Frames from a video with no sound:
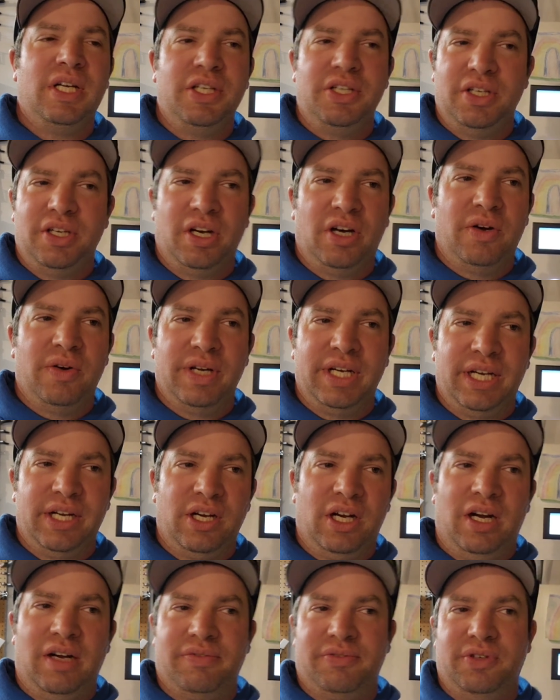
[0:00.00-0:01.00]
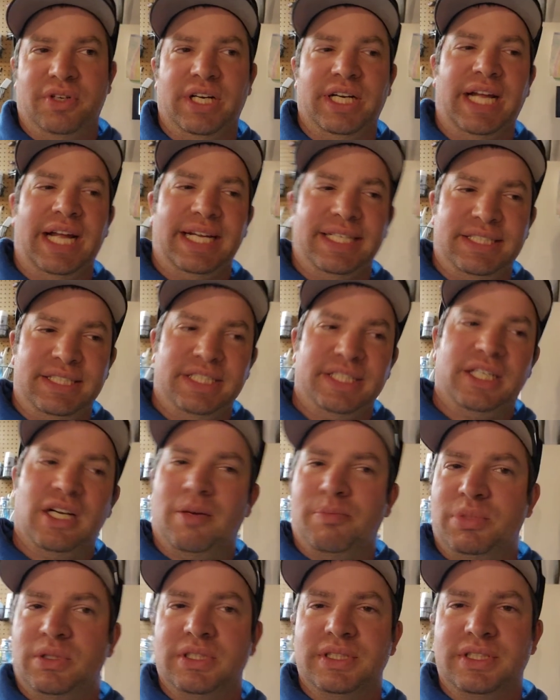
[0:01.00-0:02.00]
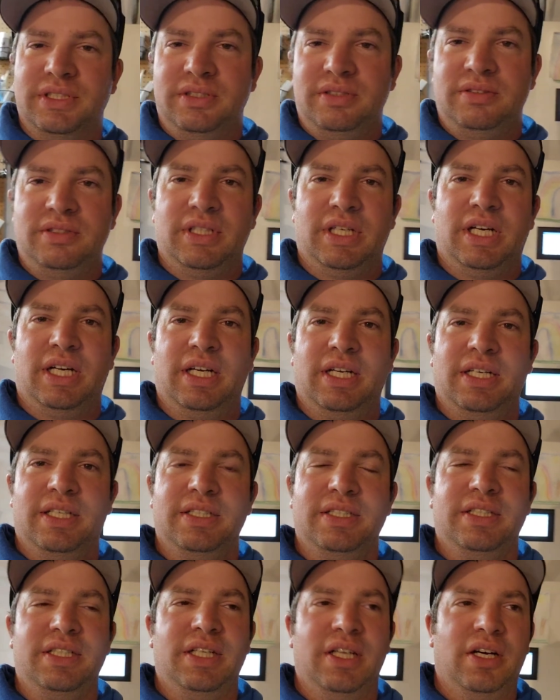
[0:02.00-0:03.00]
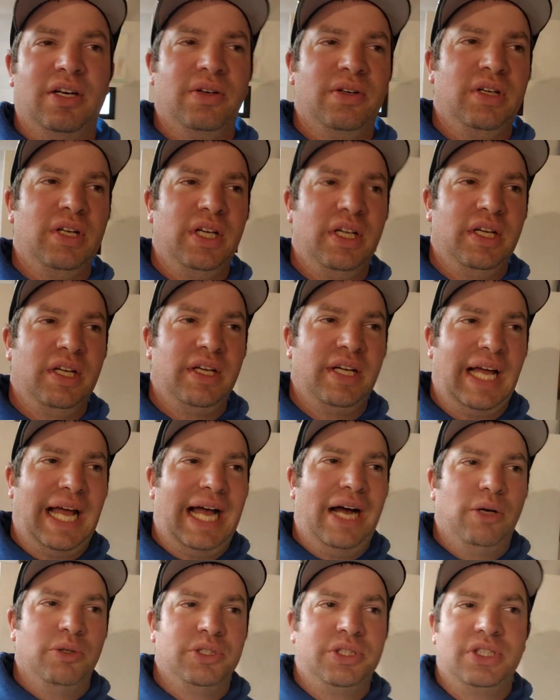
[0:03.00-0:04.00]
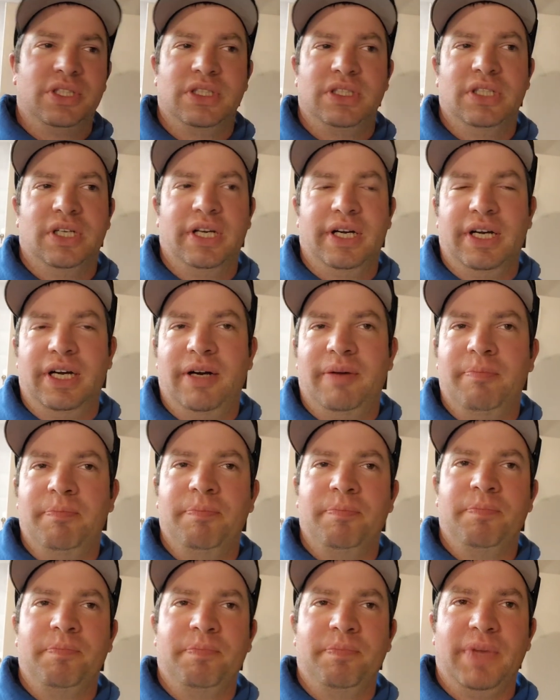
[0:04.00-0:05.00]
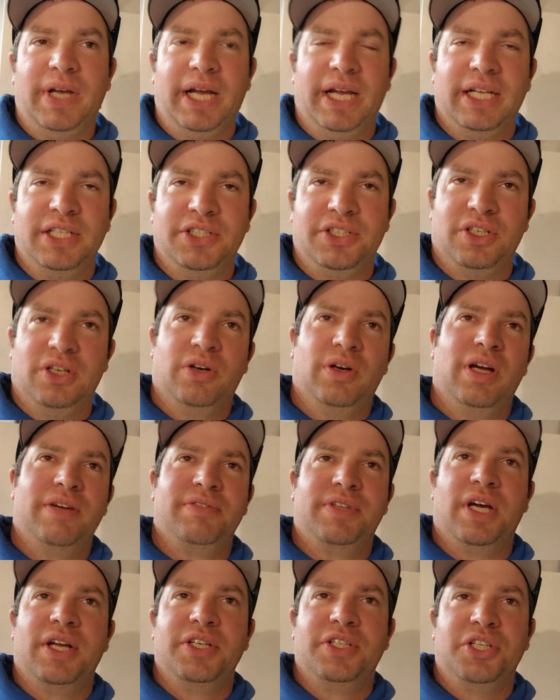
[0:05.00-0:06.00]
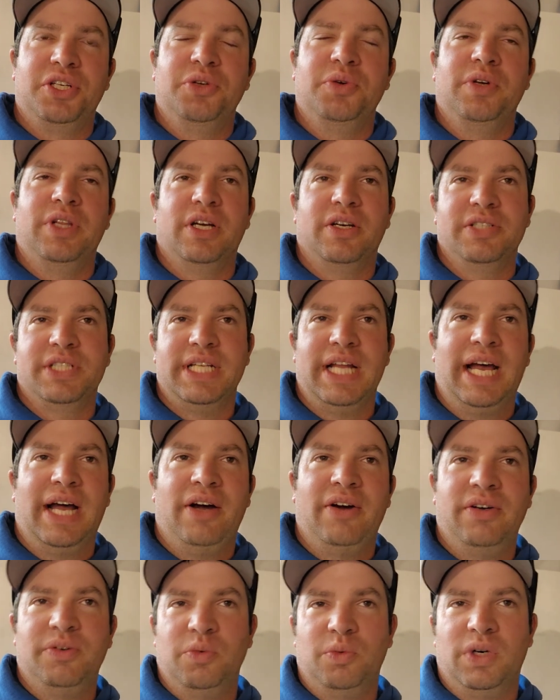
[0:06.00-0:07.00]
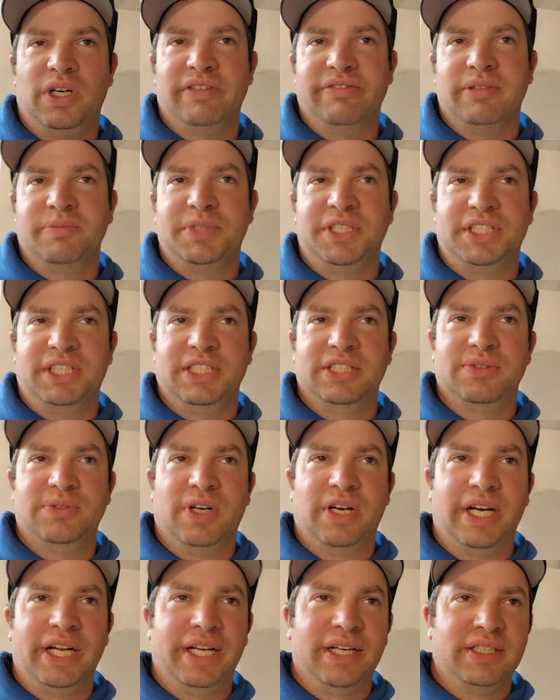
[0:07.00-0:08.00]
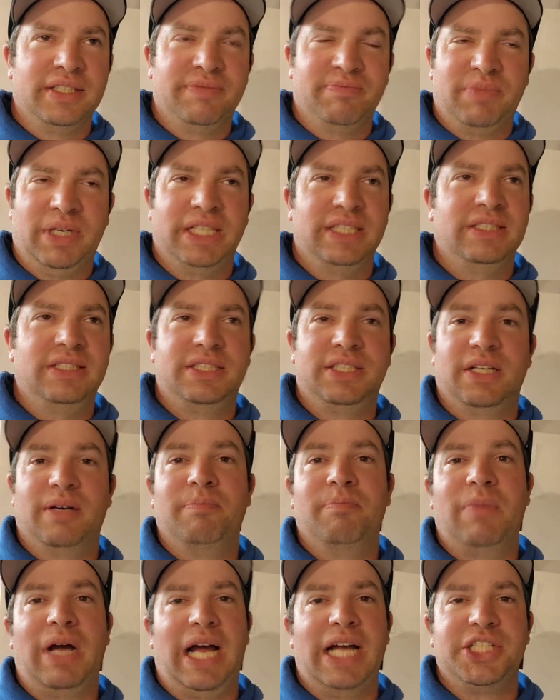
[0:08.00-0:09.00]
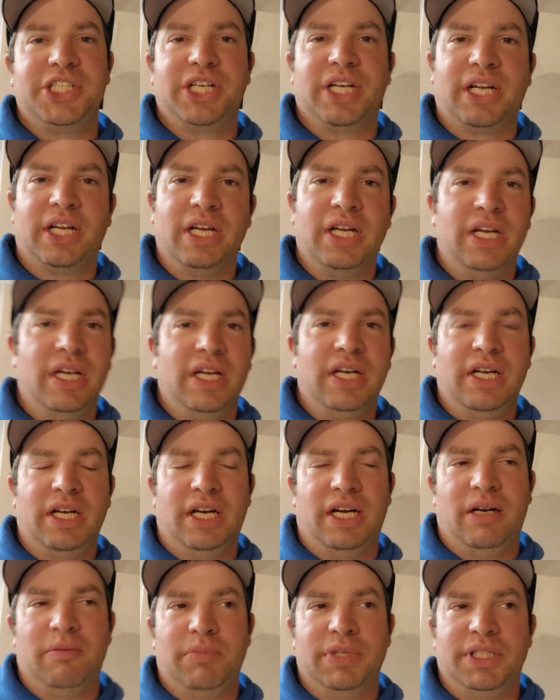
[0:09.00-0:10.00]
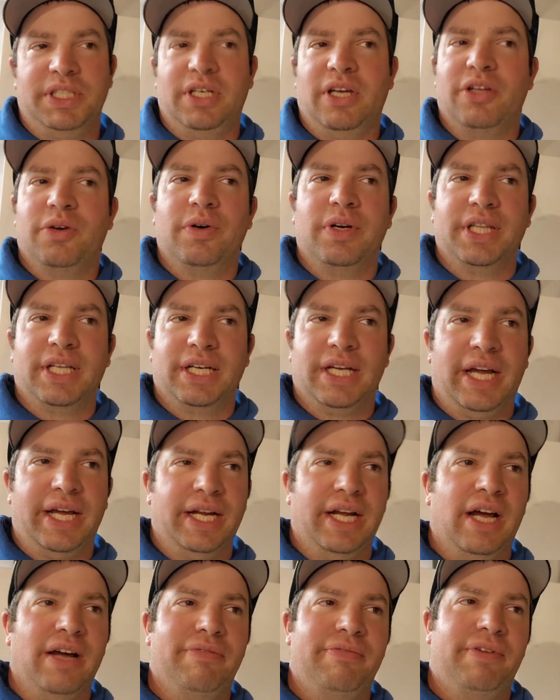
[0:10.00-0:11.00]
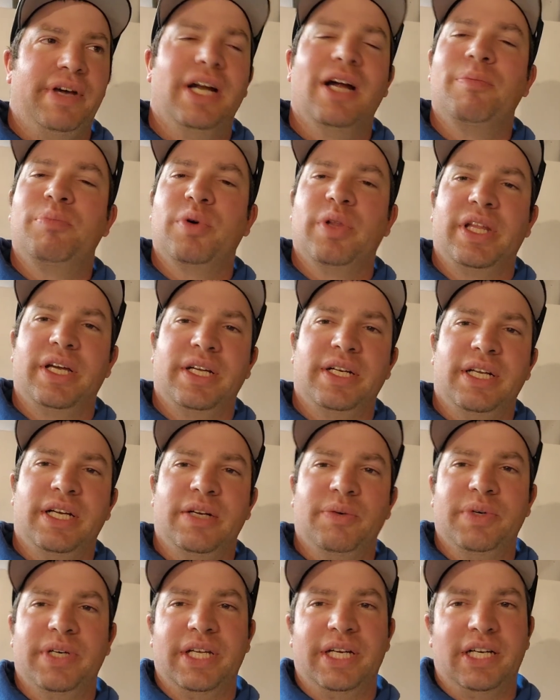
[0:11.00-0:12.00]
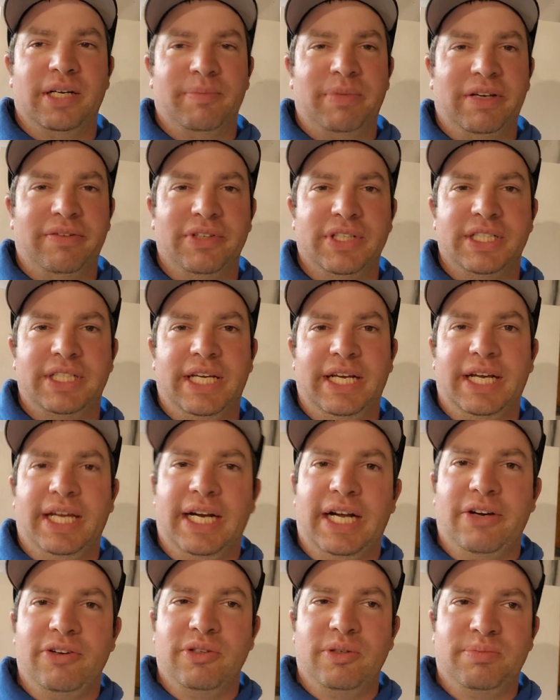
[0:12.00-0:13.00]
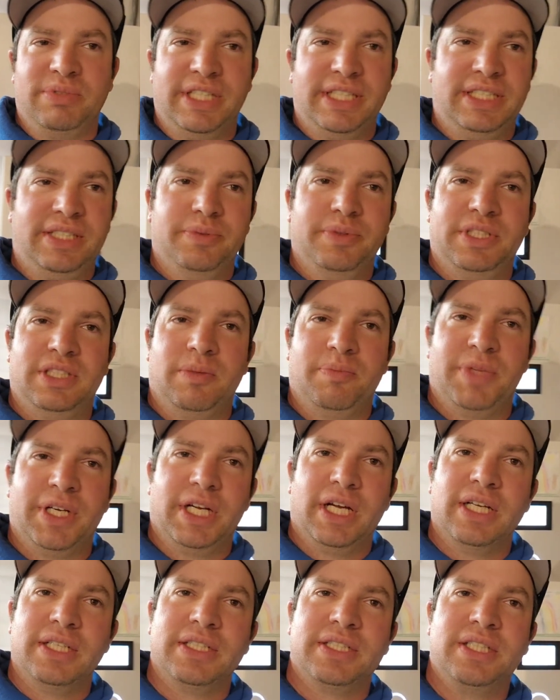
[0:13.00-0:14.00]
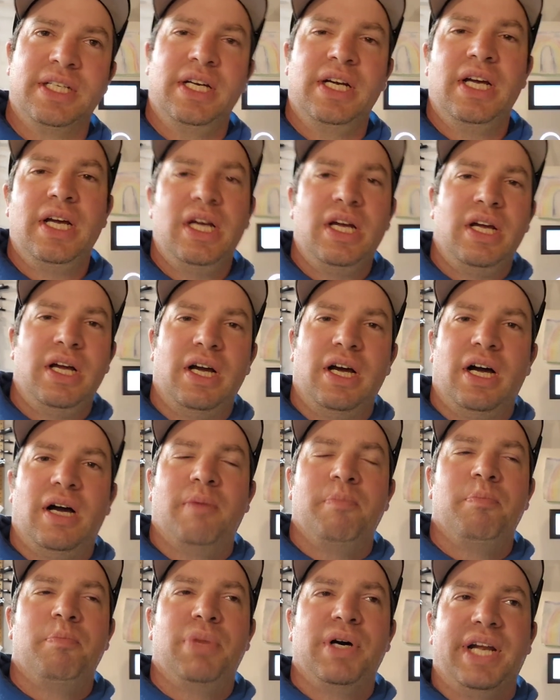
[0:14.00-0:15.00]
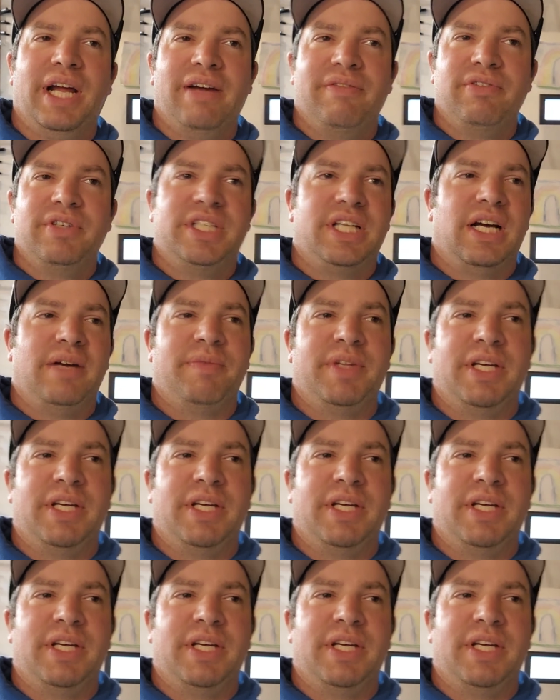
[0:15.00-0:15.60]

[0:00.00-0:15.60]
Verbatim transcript: you know, in an off grid AC coupled, uh, you know, house. Um, and so I've done two of those now. One of them's still running by some magic, um, but the other one, the guy got fed up with it, and we ended up having to take it out and replace it with something else. Um, but every time